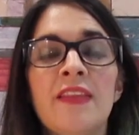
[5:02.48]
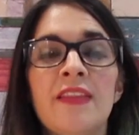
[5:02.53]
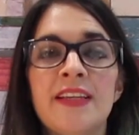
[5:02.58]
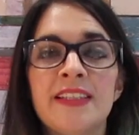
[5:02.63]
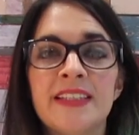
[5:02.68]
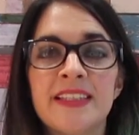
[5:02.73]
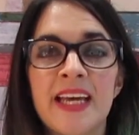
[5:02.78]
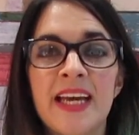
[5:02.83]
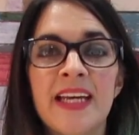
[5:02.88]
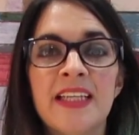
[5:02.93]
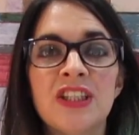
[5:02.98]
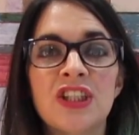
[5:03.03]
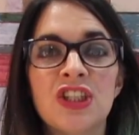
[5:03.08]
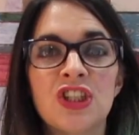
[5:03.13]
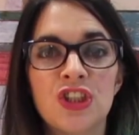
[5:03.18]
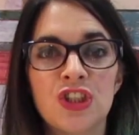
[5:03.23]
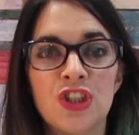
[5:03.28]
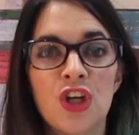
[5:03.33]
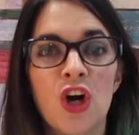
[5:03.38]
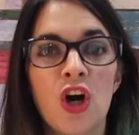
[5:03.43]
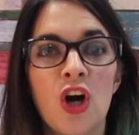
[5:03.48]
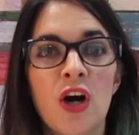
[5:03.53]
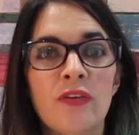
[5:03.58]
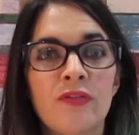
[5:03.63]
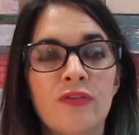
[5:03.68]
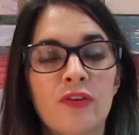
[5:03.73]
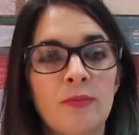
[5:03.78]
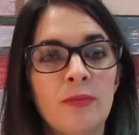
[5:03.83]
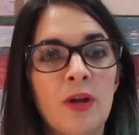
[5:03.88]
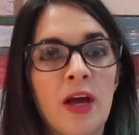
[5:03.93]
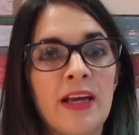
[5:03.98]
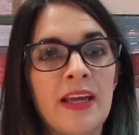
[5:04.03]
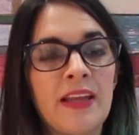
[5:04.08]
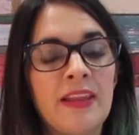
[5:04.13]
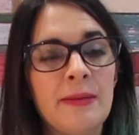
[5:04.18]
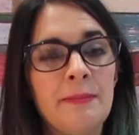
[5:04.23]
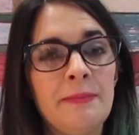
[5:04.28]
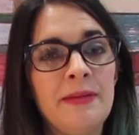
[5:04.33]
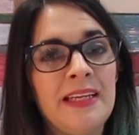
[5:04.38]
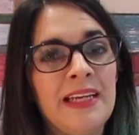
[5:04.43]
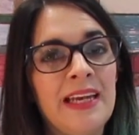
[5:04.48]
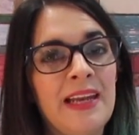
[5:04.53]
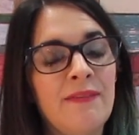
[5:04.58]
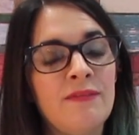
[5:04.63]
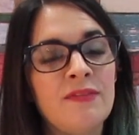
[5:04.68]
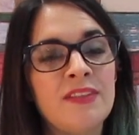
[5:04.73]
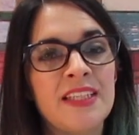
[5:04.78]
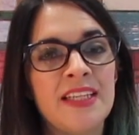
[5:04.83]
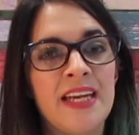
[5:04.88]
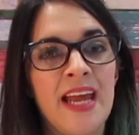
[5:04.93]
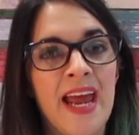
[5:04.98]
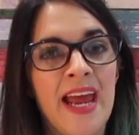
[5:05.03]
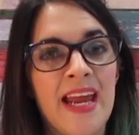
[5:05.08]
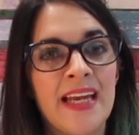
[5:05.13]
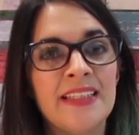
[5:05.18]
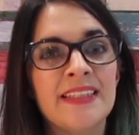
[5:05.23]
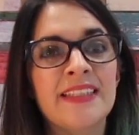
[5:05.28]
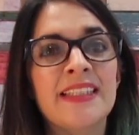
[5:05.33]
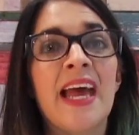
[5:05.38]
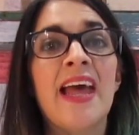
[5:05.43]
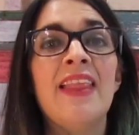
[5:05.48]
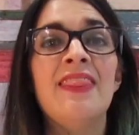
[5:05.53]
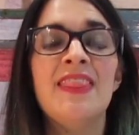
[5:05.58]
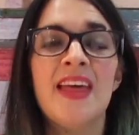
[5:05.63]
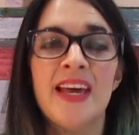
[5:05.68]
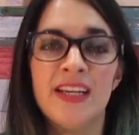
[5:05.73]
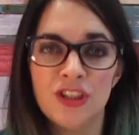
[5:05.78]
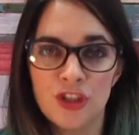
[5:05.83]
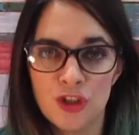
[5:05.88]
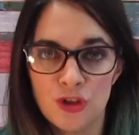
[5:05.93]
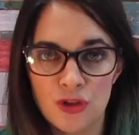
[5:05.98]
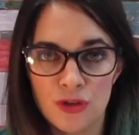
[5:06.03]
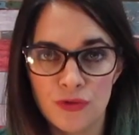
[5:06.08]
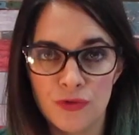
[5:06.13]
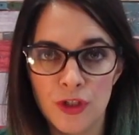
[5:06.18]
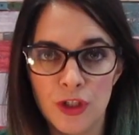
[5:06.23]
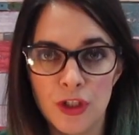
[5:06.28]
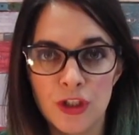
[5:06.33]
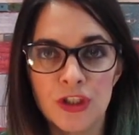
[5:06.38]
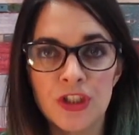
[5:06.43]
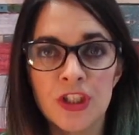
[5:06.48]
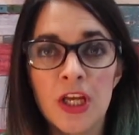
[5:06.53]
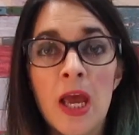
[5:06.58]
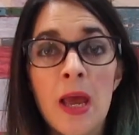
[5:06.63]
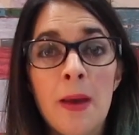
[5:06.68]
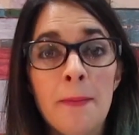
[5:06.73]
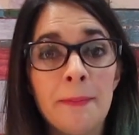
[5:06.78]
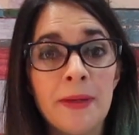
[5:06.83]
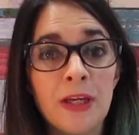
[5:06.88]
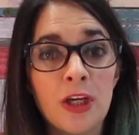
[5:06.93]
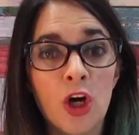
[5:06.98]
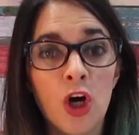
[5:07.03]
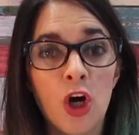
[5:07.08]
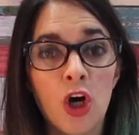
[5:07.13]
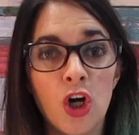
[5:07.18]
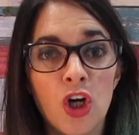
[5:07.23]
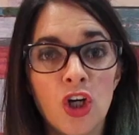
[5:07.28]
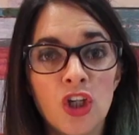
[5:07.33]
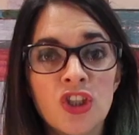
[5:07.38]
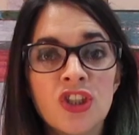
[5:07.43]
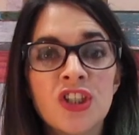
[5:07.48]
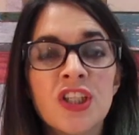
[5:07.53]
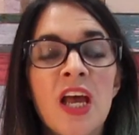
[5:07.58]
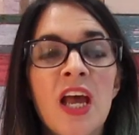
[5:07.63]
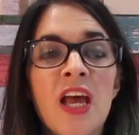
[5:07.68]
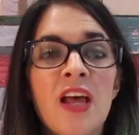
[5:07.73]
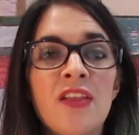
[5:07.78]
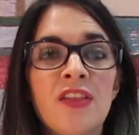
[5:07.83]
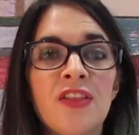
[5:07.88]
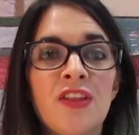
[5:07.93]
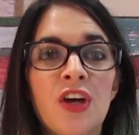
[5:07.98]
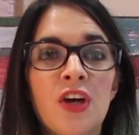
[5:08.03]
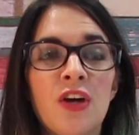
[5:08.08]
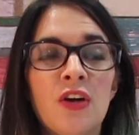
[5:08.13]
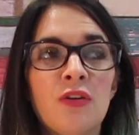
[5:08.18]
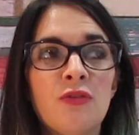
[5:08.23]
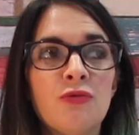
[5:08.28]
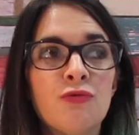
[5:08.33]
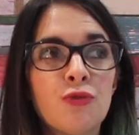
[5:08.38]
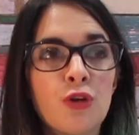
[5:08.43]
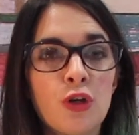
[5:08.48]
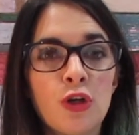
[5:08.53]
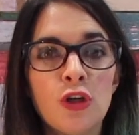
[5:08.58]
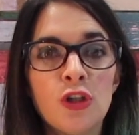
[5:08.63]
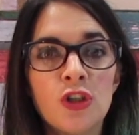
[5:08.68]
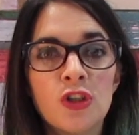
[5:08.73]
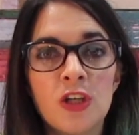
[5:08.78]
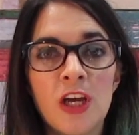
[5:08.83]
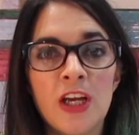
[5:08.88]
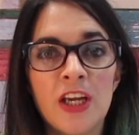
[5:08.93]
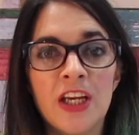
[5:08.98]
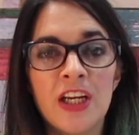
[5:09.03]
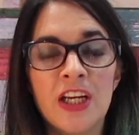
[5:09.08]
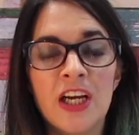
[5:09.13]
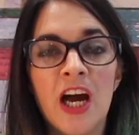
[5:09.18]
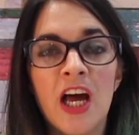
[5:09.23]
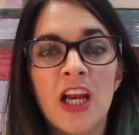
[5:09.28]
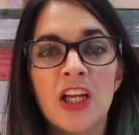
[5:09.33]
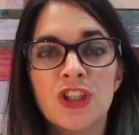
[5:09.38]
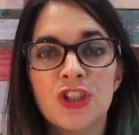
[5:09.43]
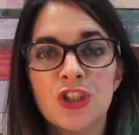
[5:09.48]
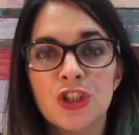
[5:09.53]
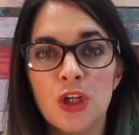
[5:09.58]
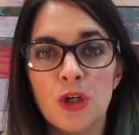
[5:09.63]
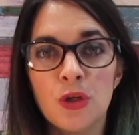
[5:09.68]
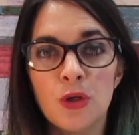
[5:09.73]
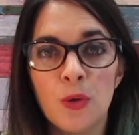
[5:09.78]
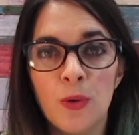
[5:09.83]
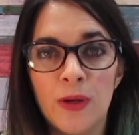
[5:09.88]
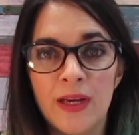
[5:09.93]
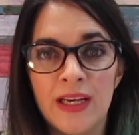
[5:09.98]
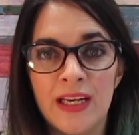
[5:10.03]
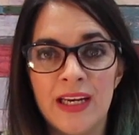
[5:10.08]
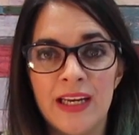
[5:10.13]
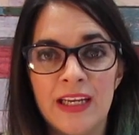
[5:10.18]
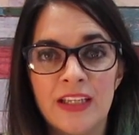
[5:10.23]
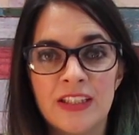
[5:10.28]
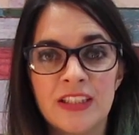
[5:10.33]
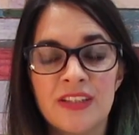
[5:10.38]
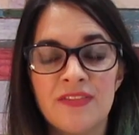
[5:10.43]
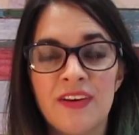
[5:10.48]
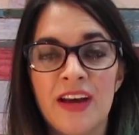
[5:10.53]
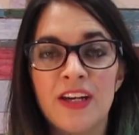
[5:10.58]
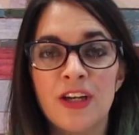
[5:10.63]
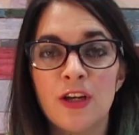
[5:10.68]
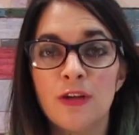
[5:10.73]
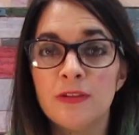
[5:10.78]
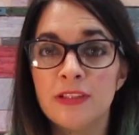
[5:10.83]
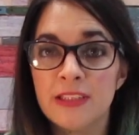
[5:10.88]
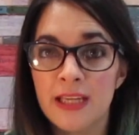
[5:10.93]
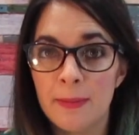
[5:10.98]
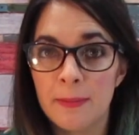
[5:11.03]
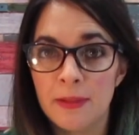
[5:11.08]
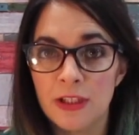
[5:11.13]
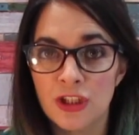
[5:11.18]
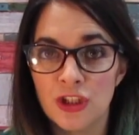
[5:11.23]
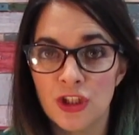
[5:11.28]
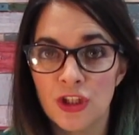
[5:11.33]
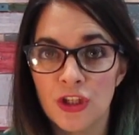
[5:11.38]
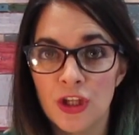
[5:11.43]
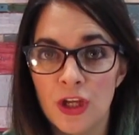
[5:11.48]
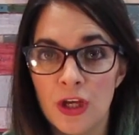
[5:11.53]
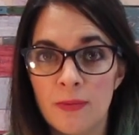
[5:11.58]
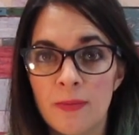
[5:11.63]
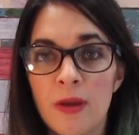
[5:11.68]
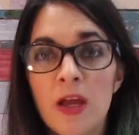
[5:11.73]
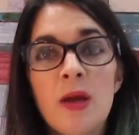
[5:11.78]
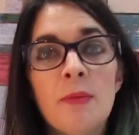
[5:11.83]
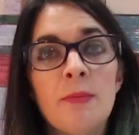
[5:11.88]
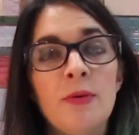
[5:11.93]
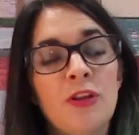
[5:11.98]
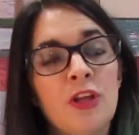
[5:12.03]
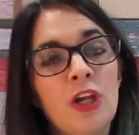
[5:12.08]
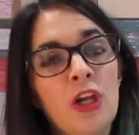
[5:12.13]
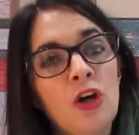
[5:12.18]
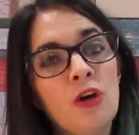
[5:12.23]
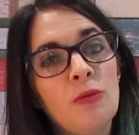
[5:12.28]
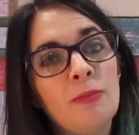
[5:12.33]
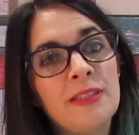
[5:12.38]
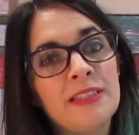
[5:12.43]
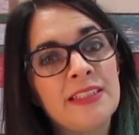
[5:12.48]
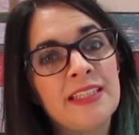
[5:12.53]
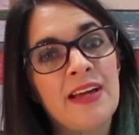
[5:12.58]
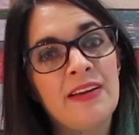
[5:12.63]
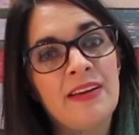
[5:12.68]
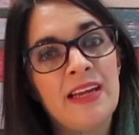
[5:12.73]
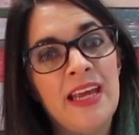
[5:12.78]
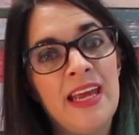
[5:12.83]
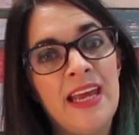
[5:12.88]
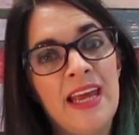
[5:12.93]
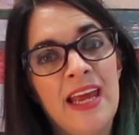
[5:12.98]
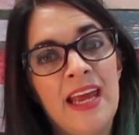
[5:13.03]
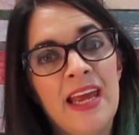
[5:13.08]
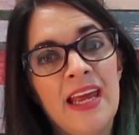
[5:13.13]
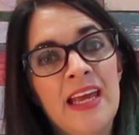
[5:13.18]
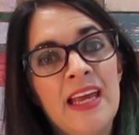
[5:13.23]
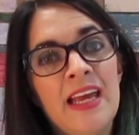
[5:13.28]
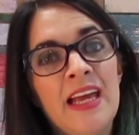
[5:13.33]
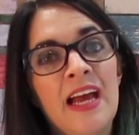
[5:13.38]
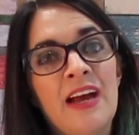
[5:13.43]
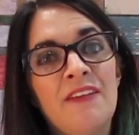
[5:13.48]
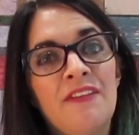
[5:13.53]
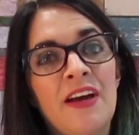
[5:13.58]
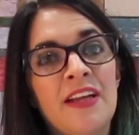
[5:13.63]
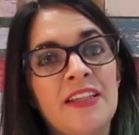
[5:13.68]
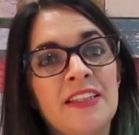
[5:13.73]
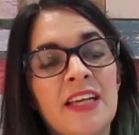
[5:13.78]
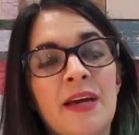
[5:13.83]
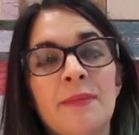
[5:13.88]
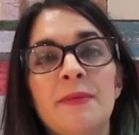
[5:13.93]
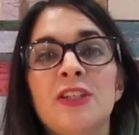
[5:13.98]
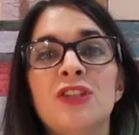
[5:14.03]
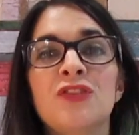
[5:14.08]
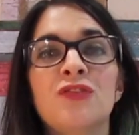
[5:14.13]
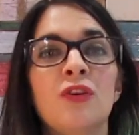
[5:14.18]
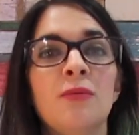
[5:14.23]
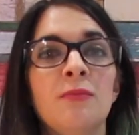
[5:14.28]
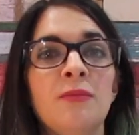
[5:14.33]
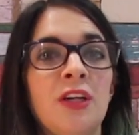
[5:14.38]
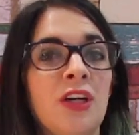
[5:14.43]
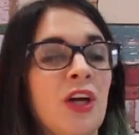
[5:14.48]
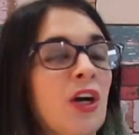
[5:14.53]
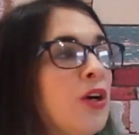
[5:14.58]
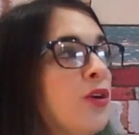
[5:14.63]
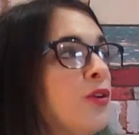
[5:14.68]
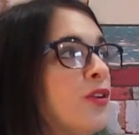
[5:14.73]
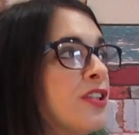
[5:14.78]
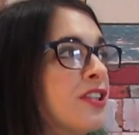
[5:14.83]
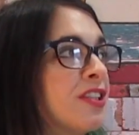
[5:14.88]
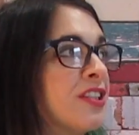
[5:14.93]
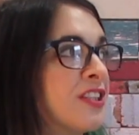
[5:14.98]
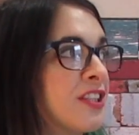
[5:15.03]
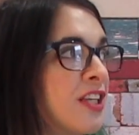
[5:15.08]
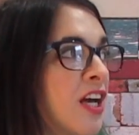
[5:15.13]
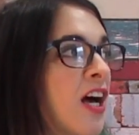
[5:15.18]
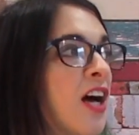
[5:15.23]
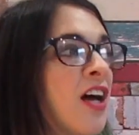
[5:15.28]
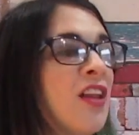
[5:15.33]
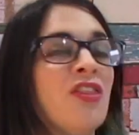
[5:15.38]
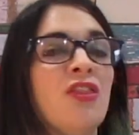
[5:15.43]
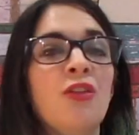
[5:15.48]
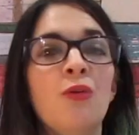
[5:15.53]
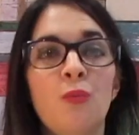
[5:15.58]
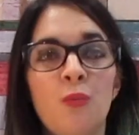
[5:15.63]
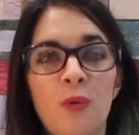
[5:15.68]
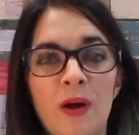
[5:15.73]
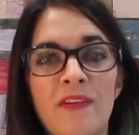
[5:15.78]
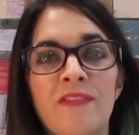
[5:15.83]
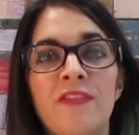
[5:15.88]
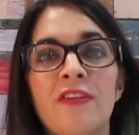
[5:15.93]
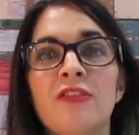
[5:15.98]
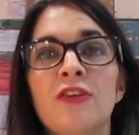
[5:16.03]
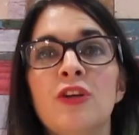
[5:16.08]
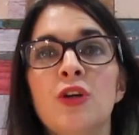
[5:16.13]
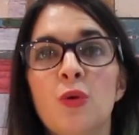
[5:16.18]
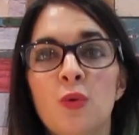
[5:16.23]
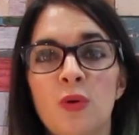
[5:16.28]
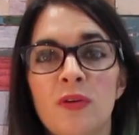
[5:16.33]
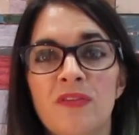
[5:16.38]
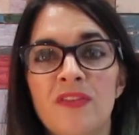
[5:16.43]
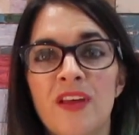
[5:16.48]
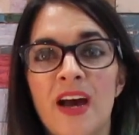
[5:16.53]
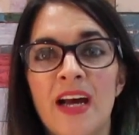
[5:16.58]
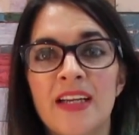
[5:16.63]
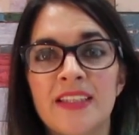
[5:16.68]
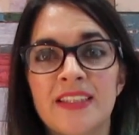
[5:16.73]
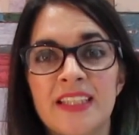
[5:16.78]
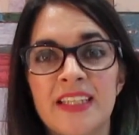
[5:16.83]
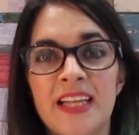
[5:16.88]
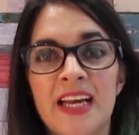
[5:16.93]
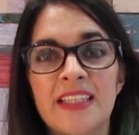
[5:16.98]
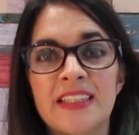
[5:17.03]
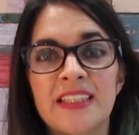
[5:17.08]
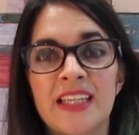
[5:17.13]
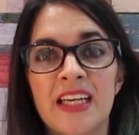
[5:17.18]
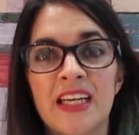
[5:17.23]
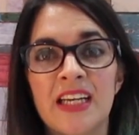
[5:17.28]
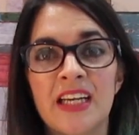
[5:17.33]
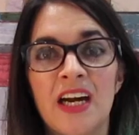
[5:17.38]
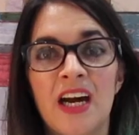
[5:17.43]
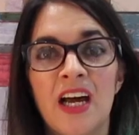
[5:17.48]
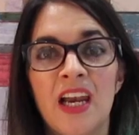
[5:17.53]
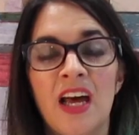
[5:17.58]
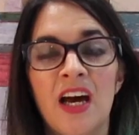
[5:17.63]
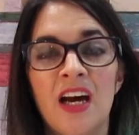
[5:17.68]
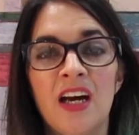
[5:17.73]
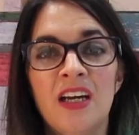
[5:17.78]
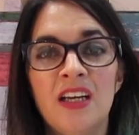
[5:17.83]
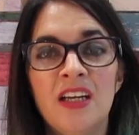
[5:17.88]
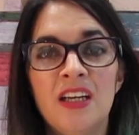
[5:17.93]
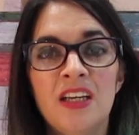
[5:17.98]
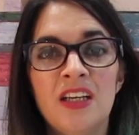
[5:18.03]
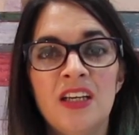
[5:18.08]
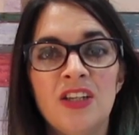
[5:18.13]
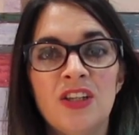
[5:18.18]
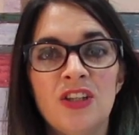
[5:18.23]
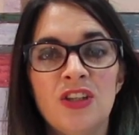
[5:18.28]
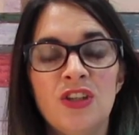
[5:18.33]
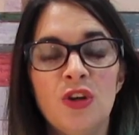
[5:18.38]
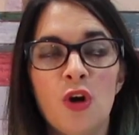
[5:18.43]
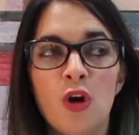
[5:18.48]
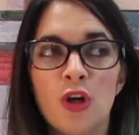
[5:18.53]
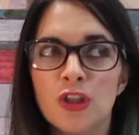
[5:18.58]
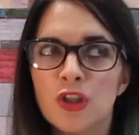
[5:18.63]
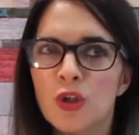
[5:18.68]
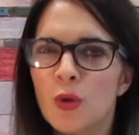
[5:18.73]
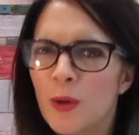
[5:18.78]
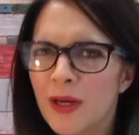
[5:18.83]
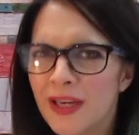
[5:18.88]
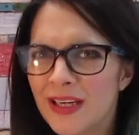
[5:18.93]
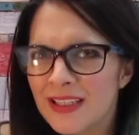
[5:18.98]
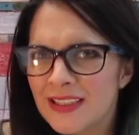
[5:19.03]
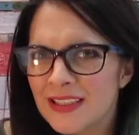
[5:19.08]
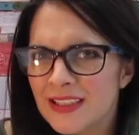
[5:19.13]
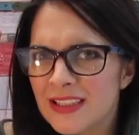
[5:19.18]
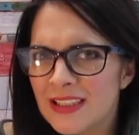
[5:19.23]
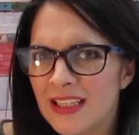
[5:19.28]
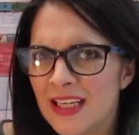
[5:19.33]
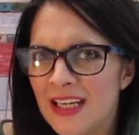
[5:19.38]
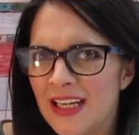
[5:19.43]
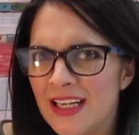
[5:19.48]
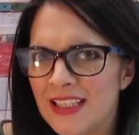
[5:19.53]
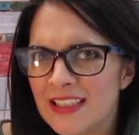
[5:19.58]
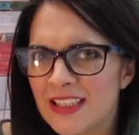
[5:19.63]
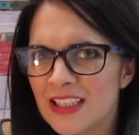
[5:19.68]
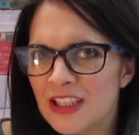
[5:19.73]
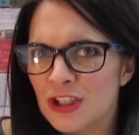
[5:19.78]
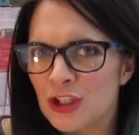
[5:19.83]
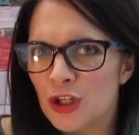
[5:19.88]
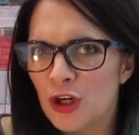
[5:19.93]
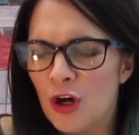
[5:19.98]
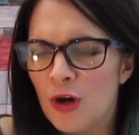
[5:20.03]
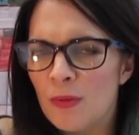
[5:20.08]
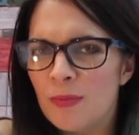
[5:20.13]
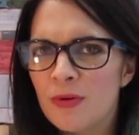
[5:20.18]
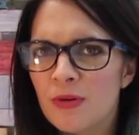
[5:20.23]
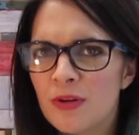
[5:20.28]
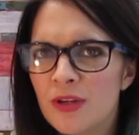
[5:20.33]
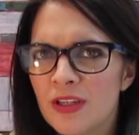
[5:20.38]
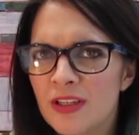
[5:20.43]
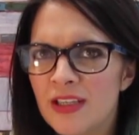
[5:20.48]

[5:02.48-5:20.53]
they say to start from like the mid-lengths and ends and then do the roots, because the roots are going to colour so quickly because they've had no damage on them, but the long bits down here have had damage from, you know, the sun, the weather and all of that, so that's going to colour not as quick as it is at the top.